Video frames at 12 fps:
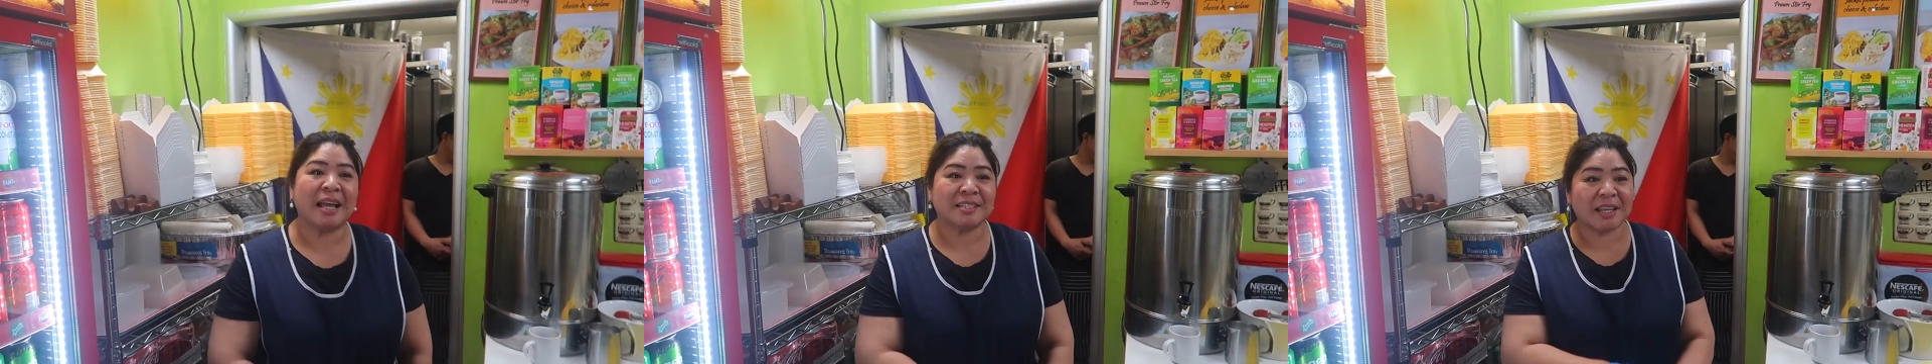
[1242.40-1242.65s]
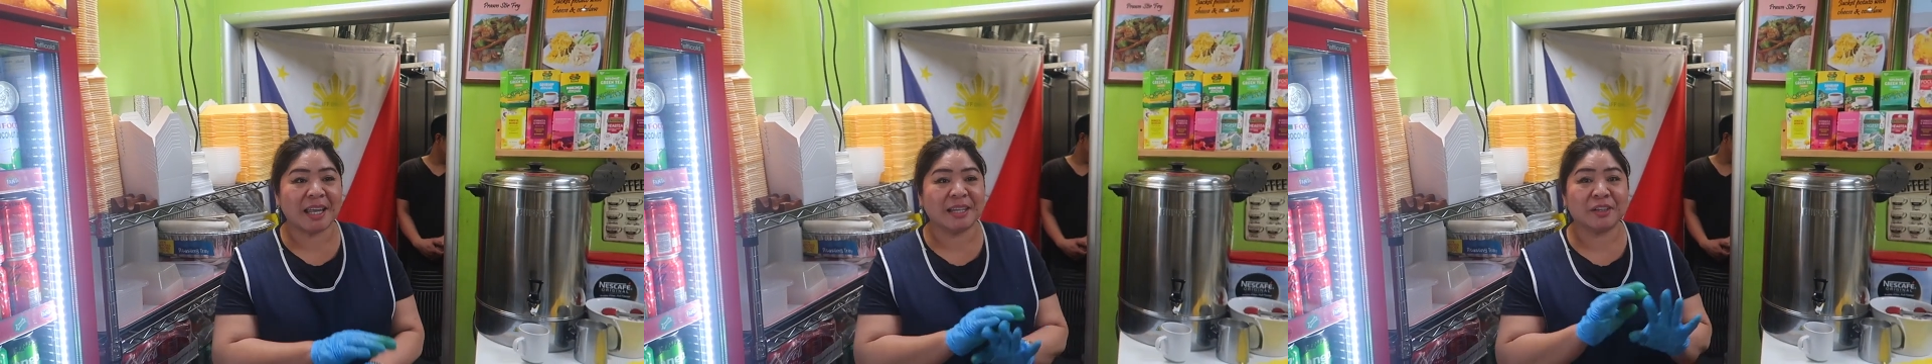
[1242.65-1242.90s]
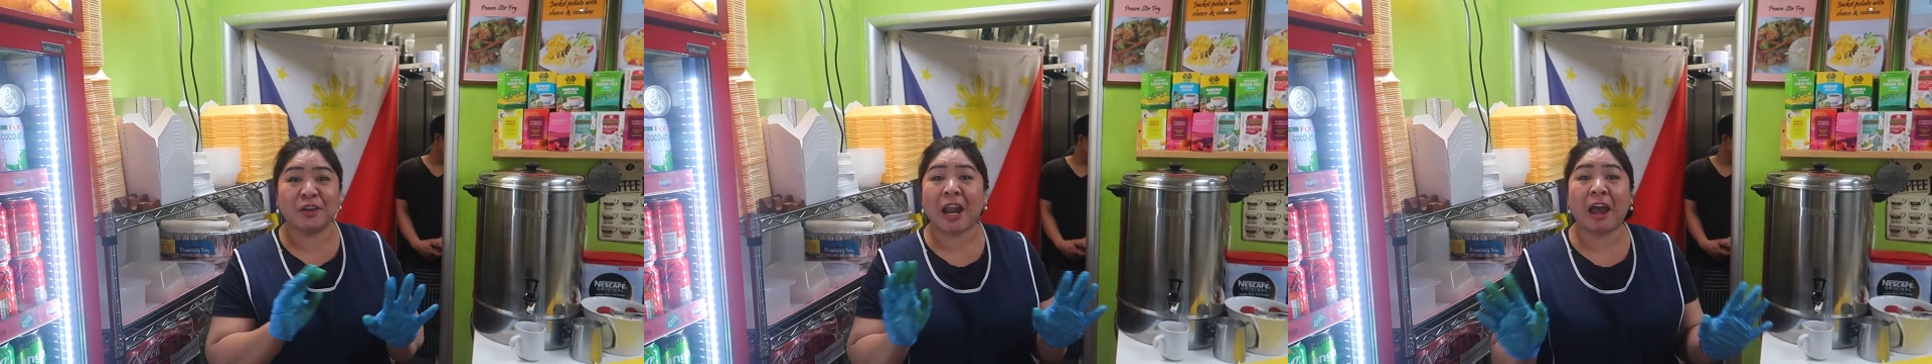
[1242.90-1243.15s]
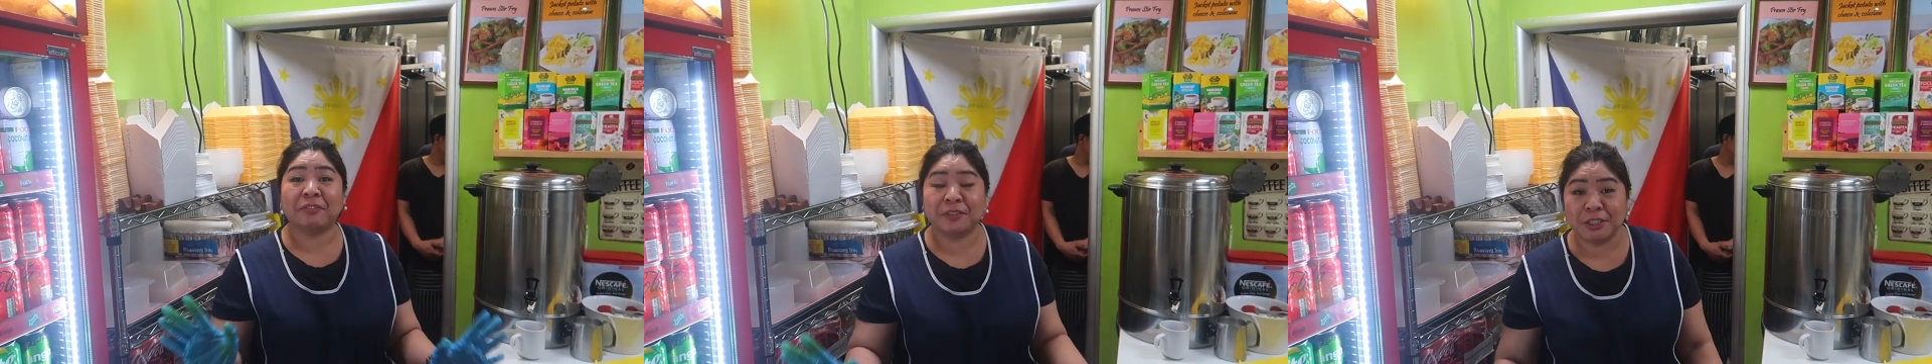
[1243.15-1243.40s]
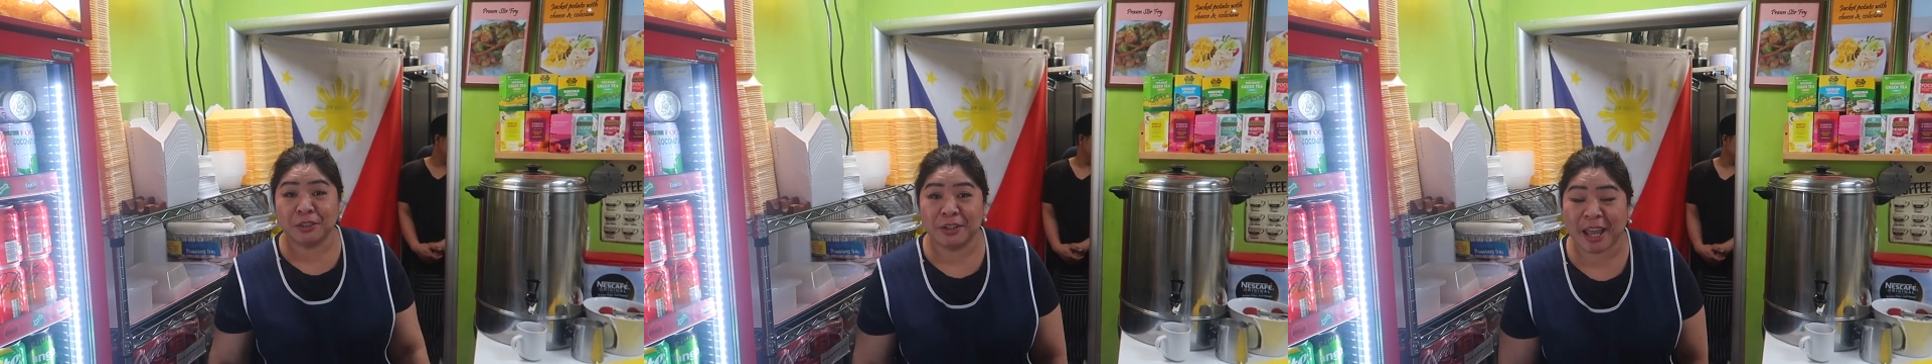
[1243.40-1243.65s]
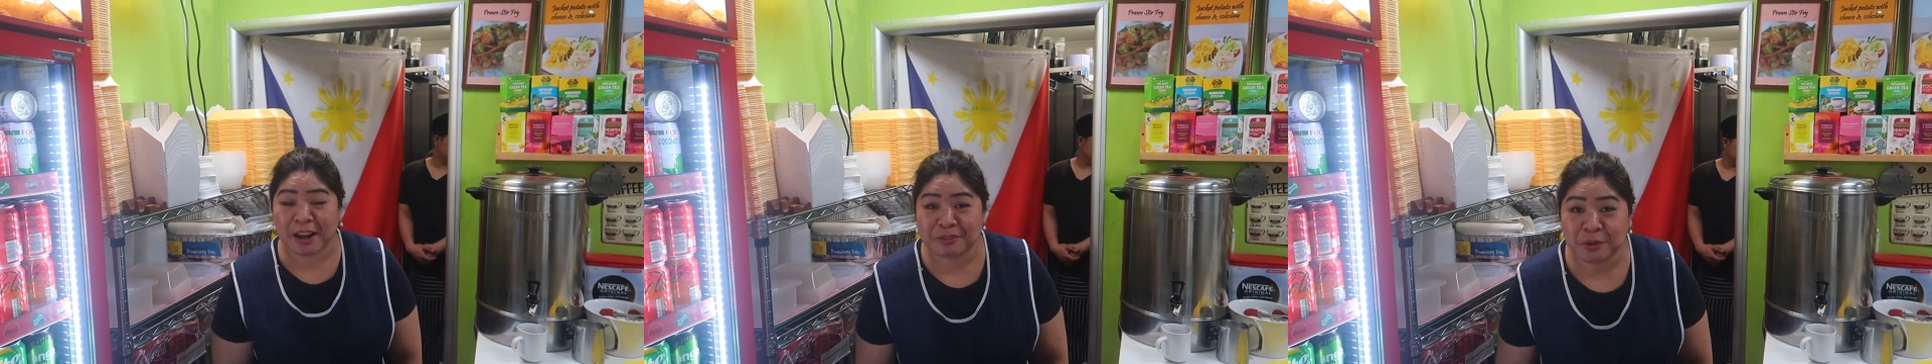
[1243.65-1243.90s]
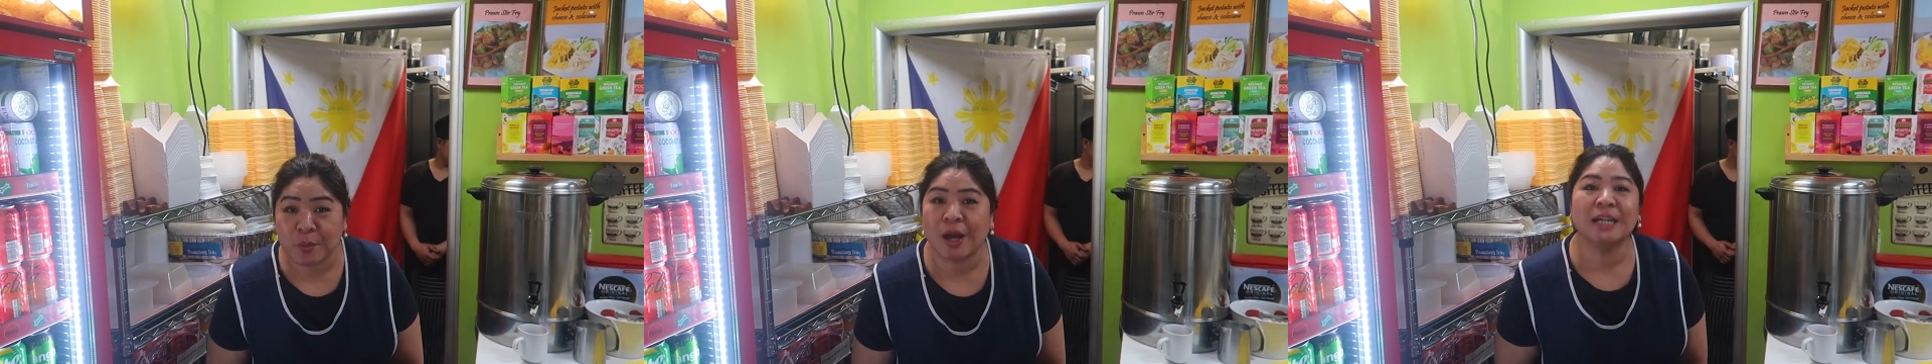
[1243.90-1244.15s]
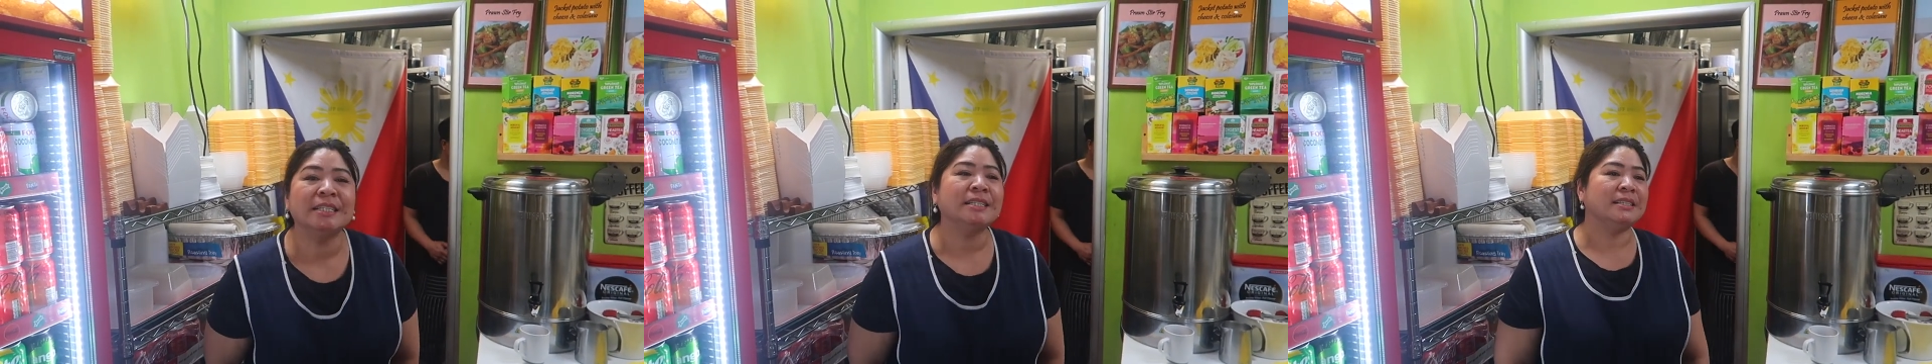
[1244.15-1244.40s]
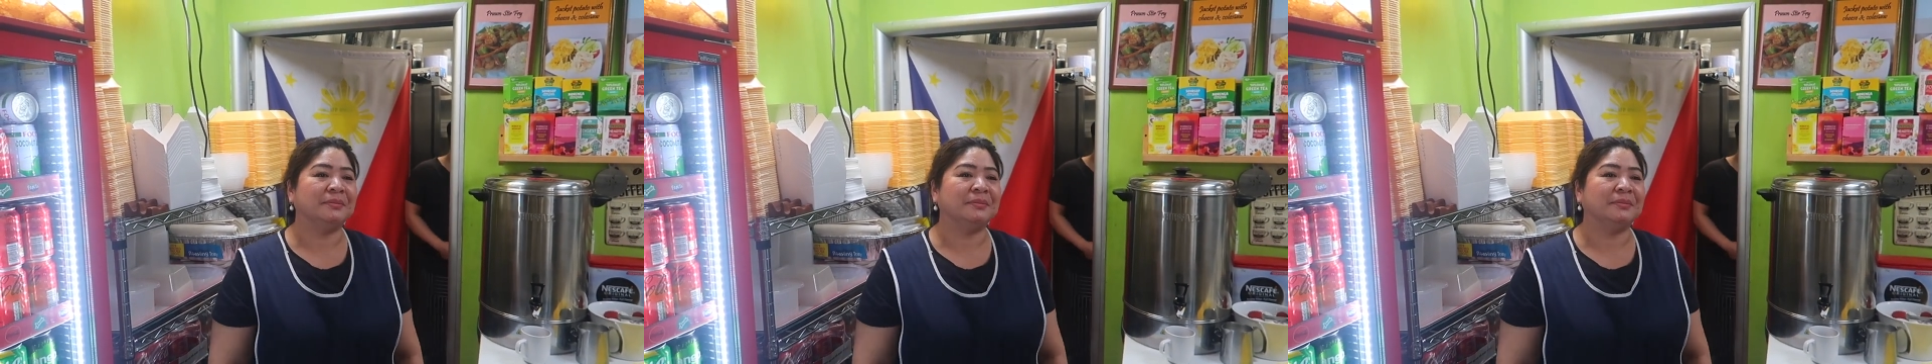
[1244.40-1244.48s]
That's it. Good afternoon, everyone.